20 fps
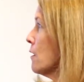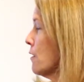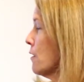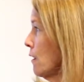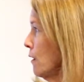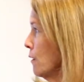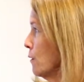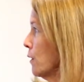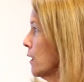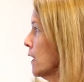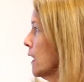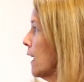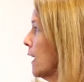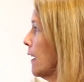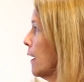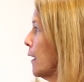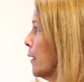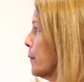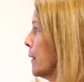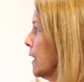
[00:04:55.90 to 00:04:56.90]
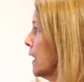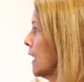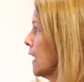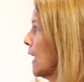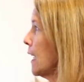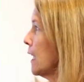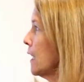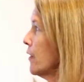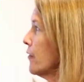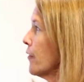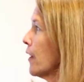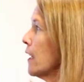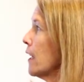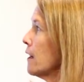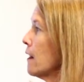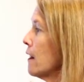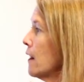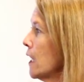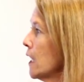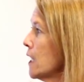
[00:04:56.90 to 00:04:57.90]
So, in any
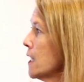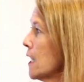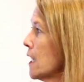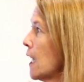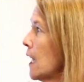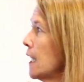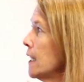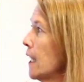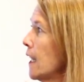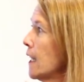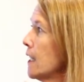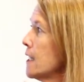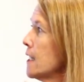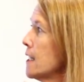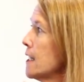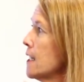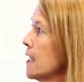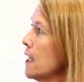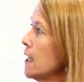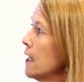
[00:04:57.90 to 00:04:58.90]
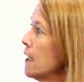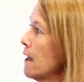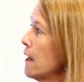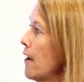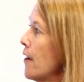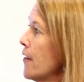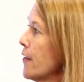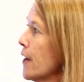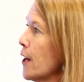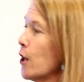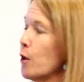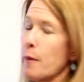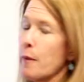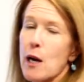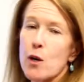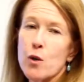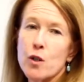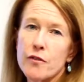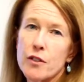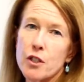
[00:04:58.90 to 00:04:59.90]
event, things that I like to see in a healthcare
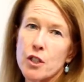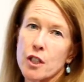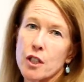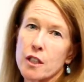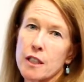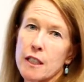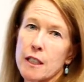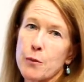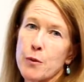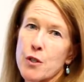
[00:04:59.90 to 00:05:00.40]
power of attorney,